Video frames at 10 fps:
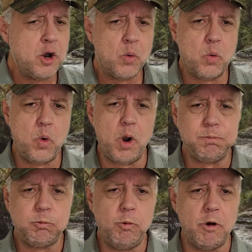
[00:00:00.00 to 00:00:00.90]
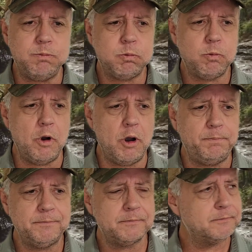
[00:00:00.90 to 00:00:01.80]
Whoop, whoop, whoop.
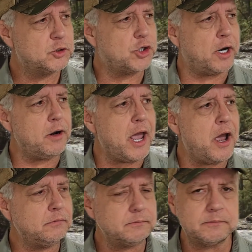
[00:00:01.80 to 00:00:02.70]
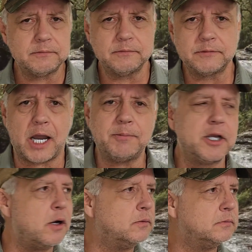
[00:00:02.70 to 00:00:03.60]
Shut her down. Time to
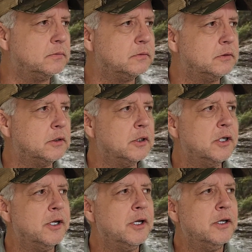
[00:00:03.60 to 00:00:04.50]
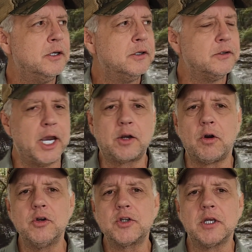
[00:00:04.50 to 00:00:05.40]
go. They
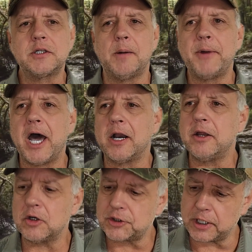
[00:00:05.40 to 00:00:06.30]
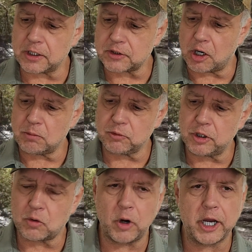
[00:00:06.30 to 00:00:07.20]
cruised us up out of there, sent us home real
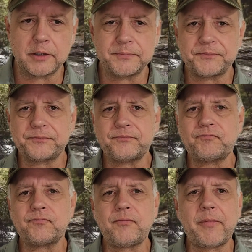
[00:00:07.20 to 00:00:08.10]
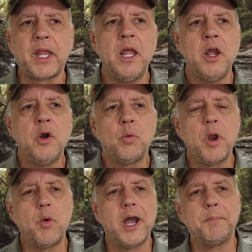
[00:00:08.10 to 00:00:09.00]
quick. We
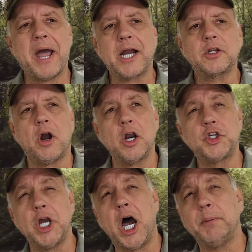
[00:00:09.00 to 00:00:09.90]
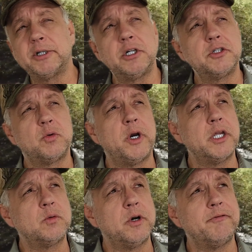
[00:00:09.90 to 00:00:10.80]
went back to our shop a good 20,
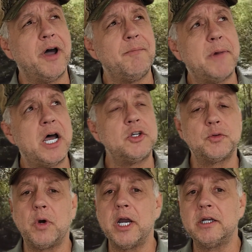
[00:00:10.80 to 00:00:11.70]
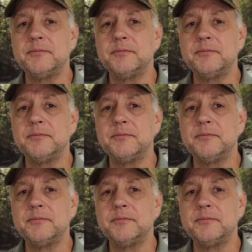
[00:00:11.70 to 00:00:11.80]
25 miles away.